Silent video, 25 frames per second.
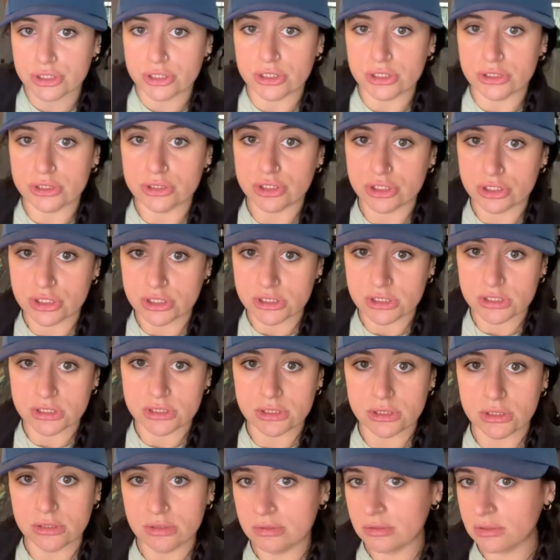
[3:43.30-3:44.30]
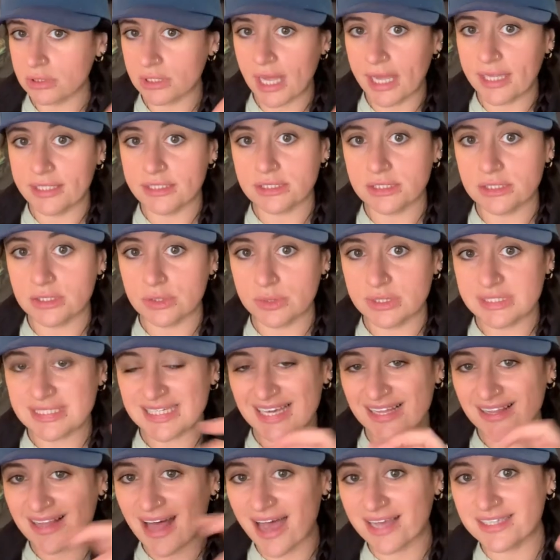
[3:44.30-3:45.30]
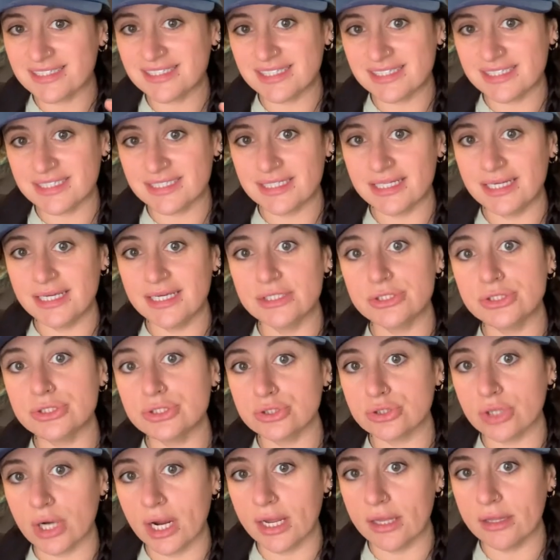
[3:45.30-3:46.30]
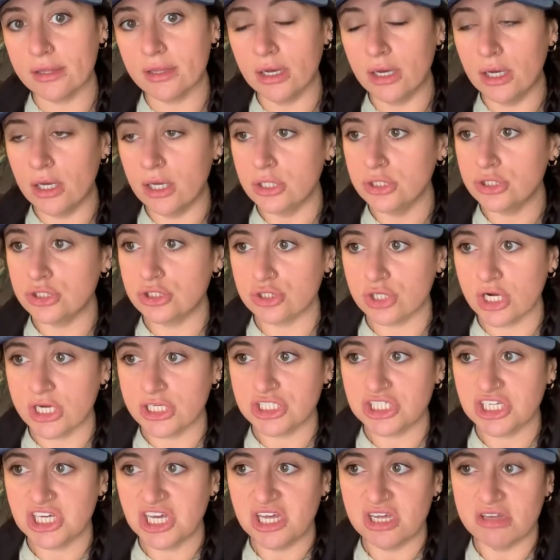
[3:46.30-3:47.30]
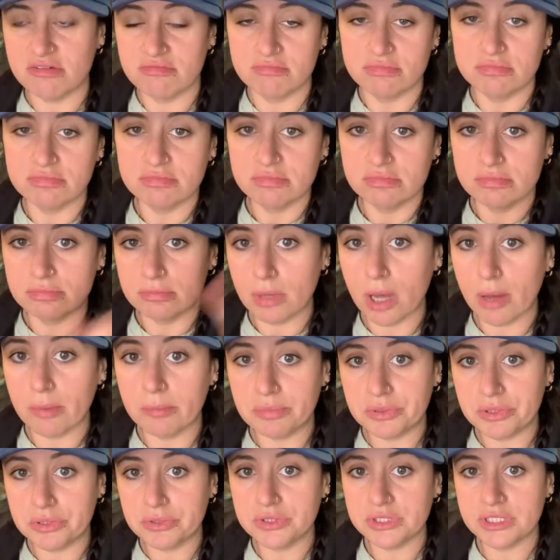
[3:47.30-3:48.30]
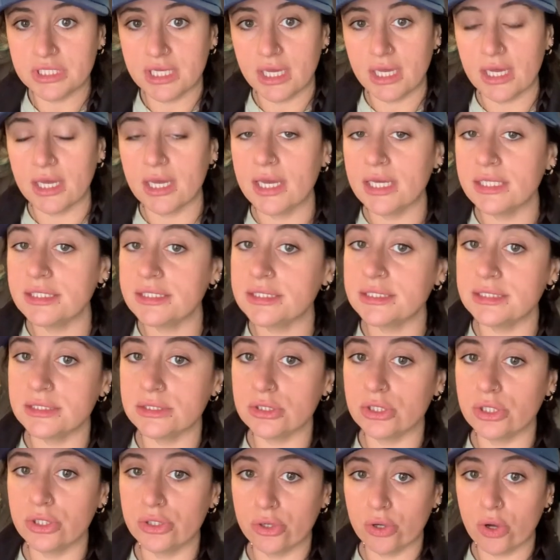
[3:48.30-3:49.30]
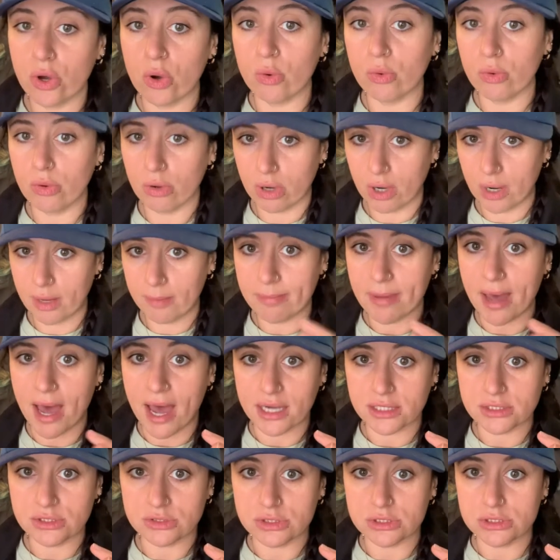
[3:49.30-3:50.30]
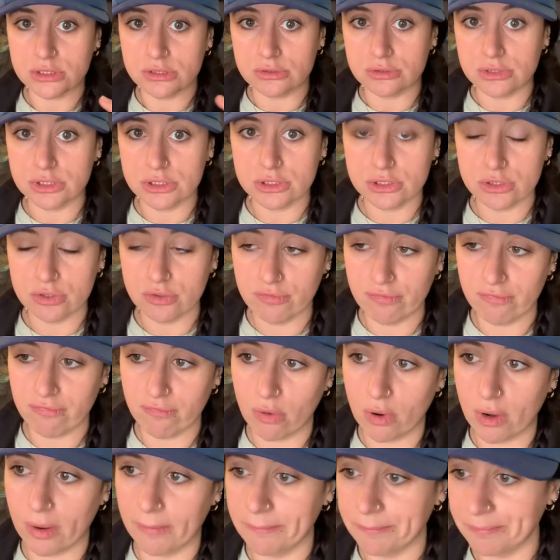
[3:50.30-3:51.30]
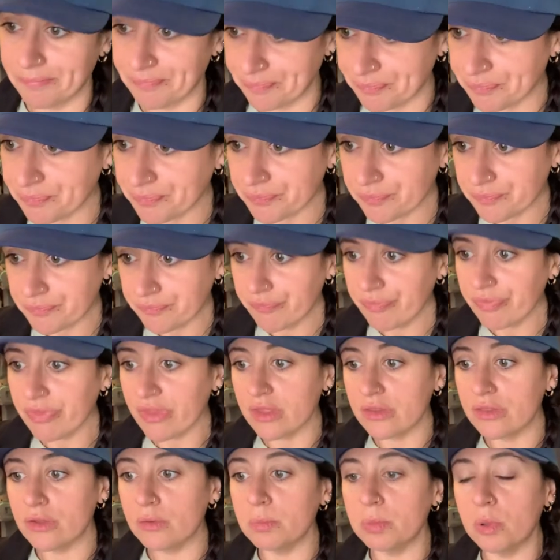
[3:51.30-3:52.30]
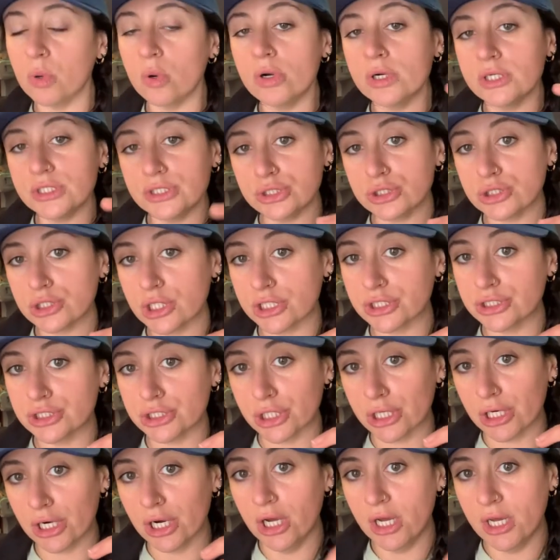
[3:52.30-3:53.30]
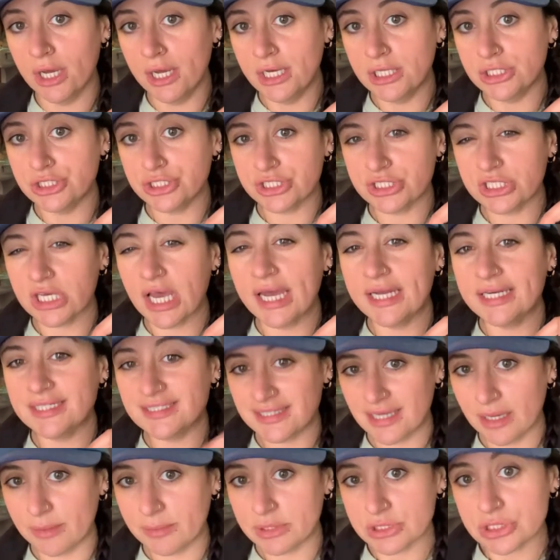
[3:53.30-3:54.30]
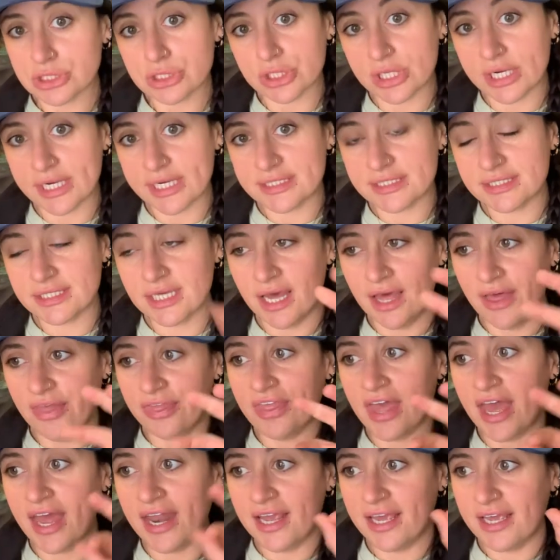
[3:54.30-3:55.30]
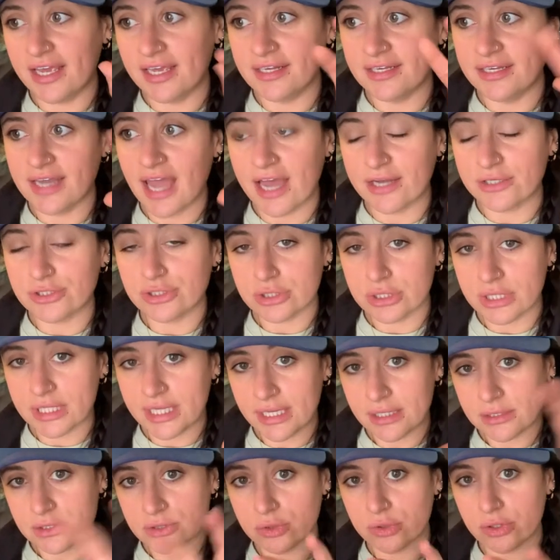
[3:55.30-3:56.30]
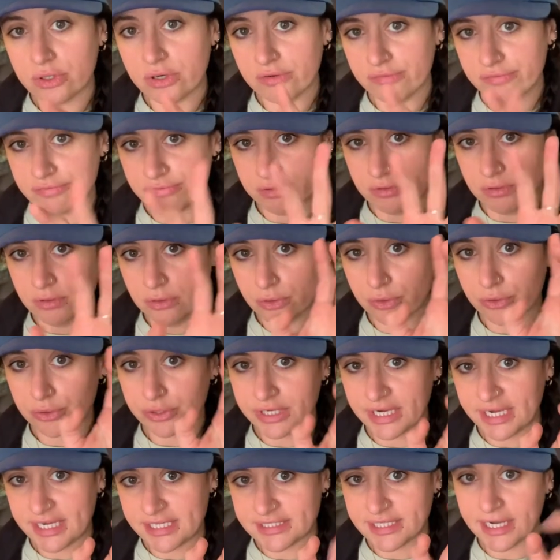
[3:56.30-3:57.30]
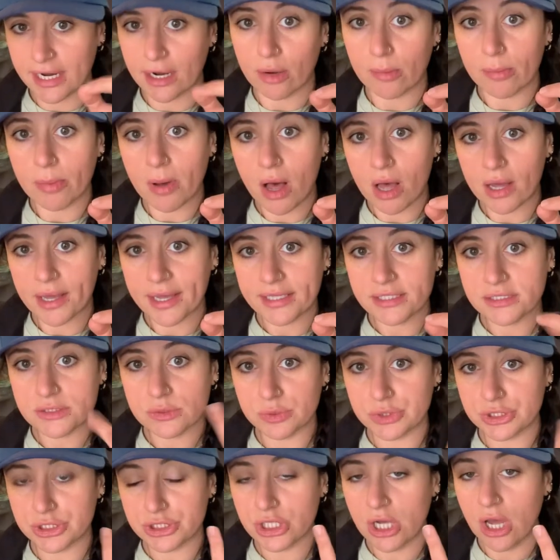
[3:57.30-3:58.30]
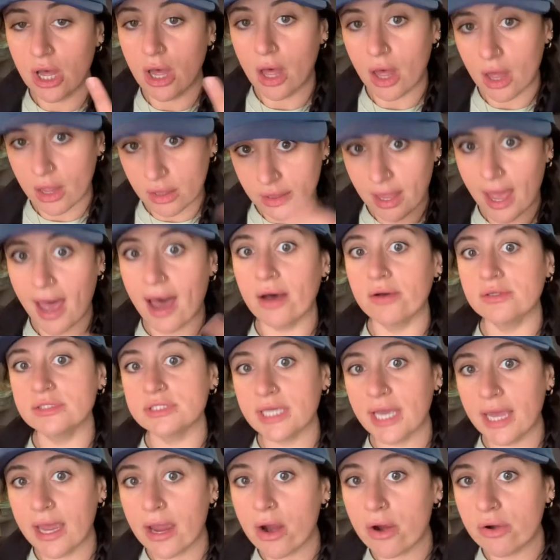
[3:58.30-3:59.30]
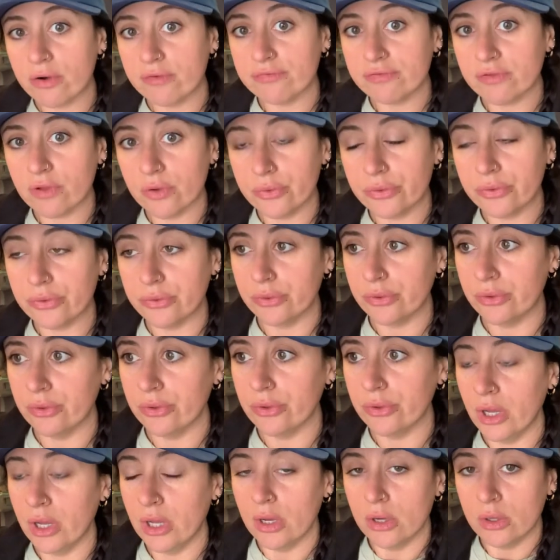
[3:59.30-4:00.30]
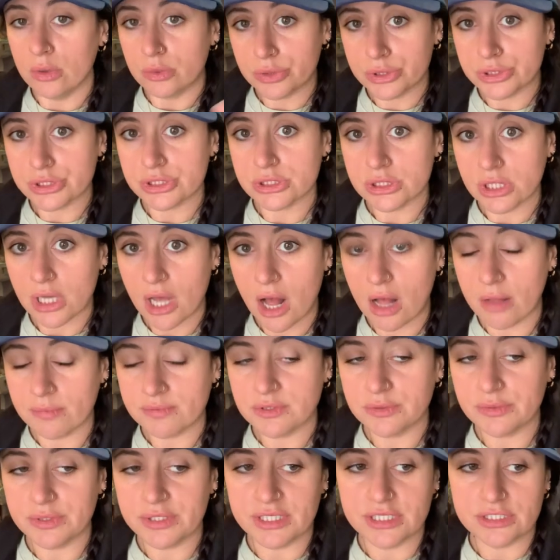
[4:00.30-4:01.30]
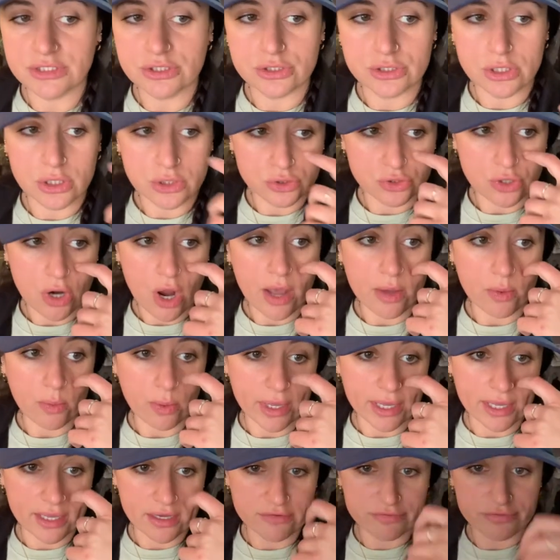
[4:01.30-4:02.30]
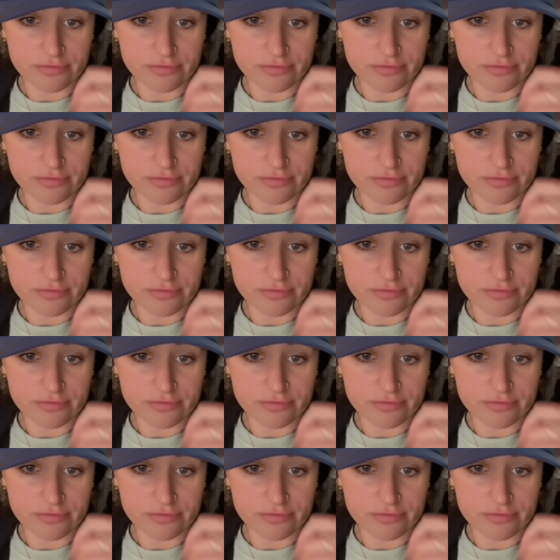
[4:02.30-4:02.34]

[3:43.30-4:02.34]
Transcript: just lends to its elasticity and strength. Stretch it, abuse it, it's still gonna go right back to its original form. The porous structure just kind of demonstrates that it naturally sort of creates air pockets, which allows air to flow through, which helps with its dry wicking for